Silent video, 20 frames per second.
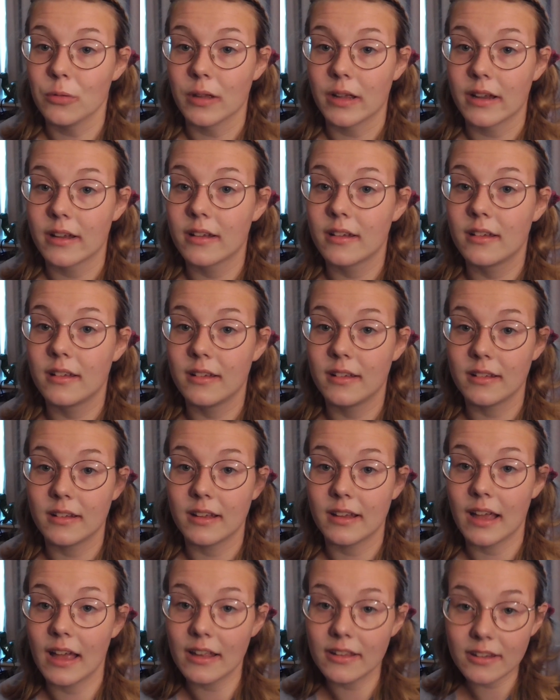Like
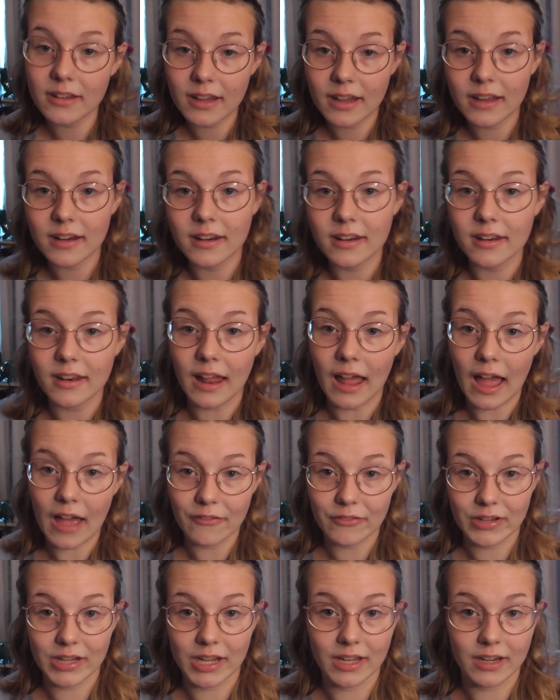getting educated and
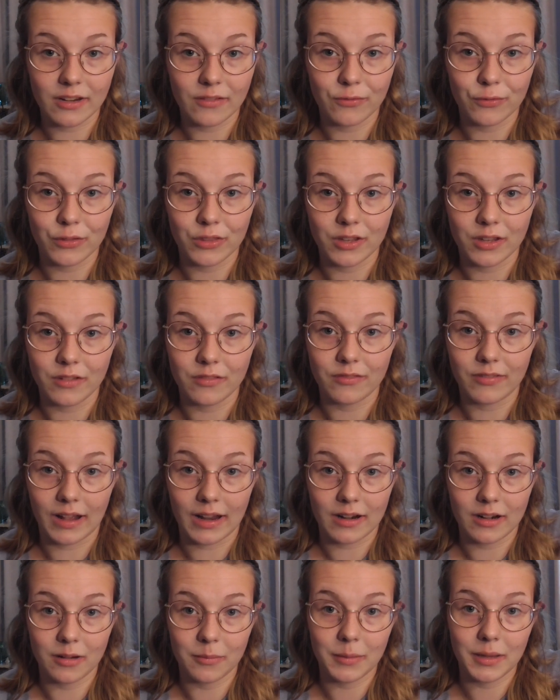advocating for the
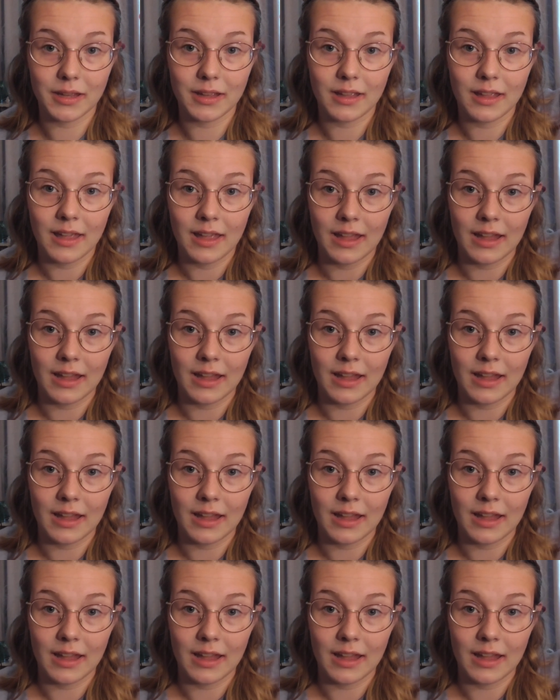environment